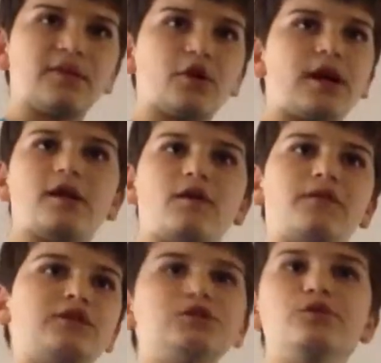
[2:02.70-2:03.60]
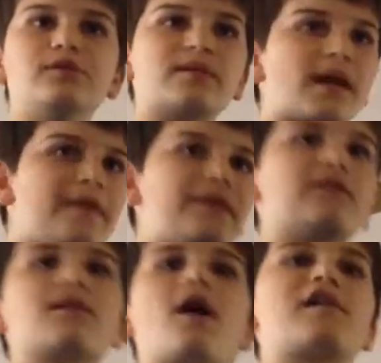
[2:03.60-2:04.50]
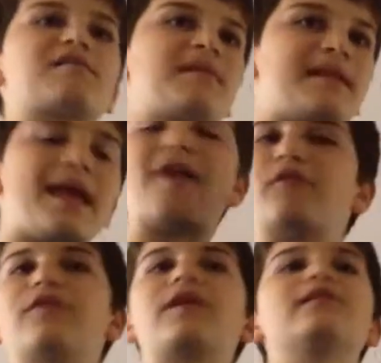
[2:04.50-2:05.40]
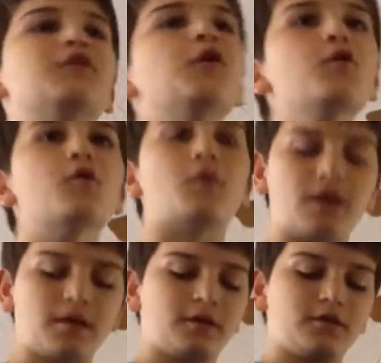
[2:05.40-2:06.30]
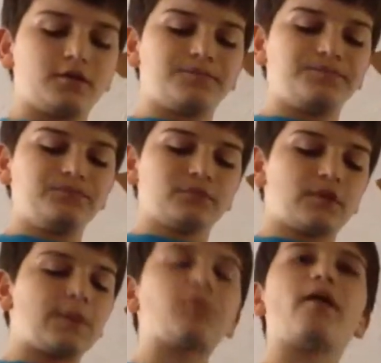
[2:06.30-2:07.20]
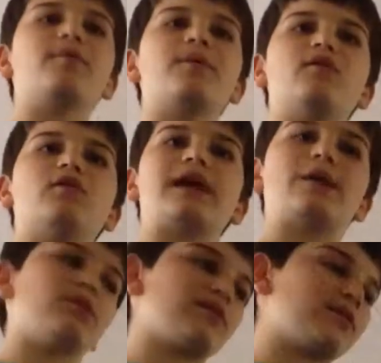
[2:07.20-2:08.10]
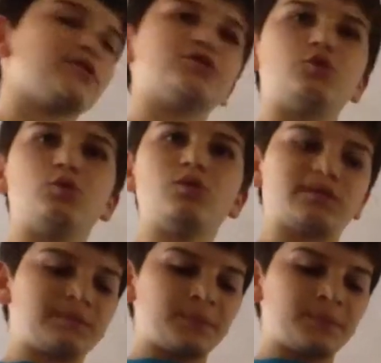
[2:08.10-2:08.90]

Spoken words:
they're in on the shoes and the socks and everything, too. They probably put little cameras in your shoes.